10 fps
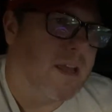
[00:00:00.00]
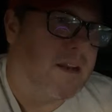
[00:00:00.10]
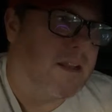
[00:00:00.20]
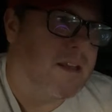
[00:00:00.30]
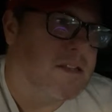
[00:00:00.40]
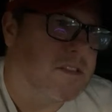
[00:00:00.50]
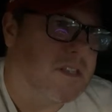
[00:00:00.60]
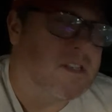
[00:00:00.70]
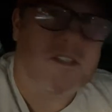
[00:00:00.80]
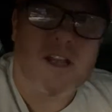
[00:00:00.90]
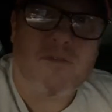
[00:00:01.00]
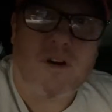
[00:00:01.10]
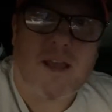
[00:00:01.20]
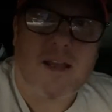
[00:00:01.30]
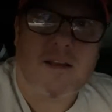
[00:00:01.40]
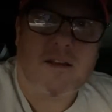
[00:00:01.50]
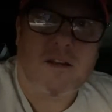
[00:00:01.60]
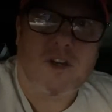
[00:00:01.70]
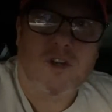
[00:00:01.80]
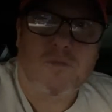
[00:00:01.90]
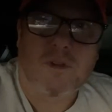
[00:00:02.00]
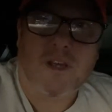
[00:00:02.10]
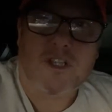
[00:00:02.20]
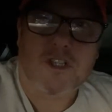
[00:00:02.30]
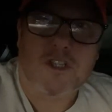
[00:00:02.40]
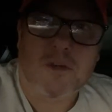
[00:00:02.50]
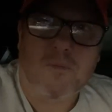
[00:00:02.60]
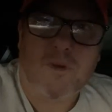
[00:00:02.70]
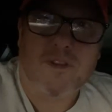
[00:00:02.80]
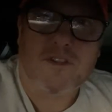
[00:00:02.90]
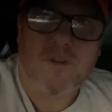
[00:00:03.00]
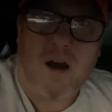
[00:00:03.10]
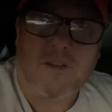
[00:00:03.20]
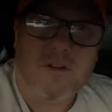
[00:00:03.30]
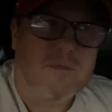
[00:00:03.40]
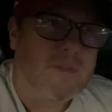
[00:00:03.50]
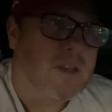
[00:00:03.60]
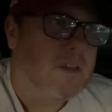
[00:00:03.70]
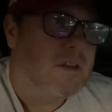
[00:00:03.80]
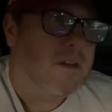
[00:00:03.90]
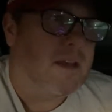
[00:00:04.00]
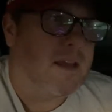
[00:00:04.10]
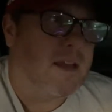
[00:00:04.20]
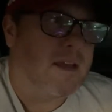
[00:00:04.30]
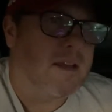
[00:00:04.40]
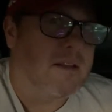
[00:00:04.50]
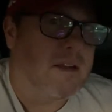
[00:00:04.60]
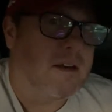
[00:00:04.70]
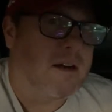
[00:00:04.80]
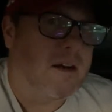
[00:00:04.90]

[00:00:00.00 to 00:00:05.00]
and he's never had a good relationship with his father, and